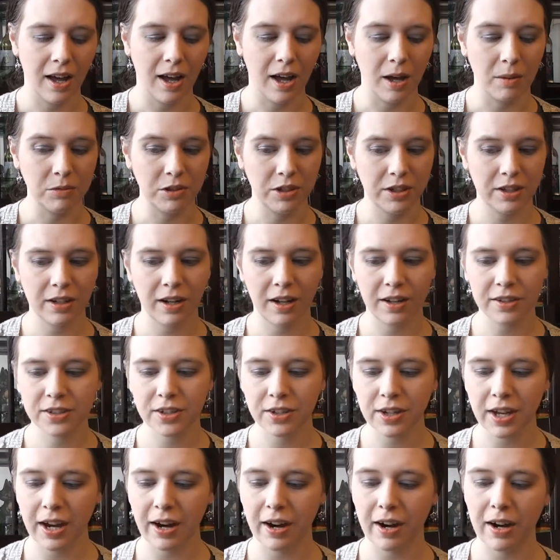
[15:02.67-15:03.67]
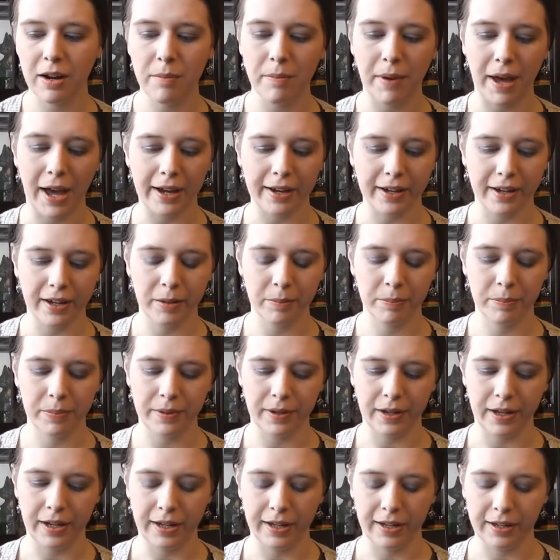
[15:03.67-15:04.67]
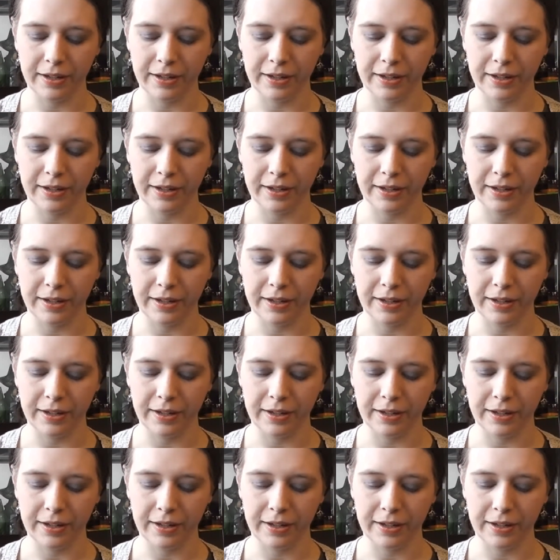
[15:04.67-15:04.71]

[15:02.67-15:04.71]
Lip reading: You can also carry backup